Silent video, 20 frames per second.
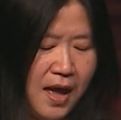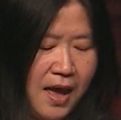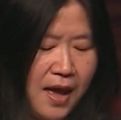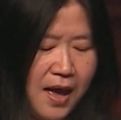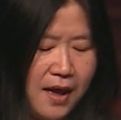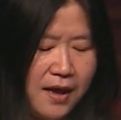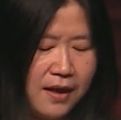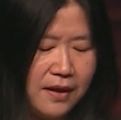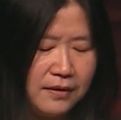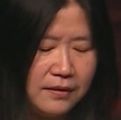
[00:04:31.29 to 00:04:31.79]

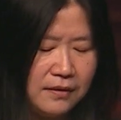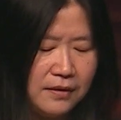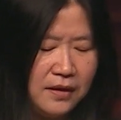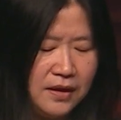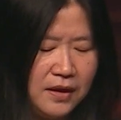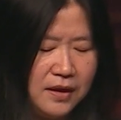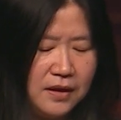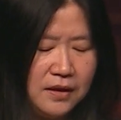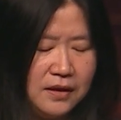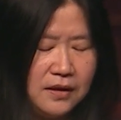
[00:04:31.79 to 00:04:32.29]
And
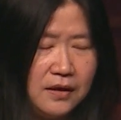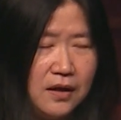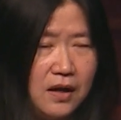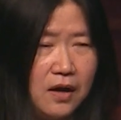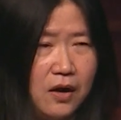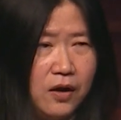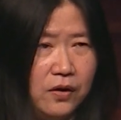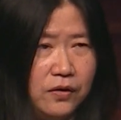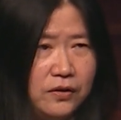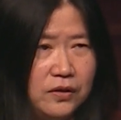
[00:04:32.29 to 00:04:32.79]

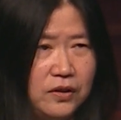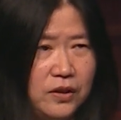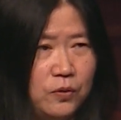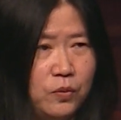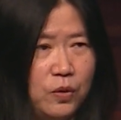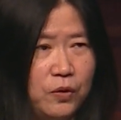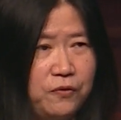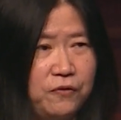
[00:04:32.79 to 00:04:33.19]
on, you will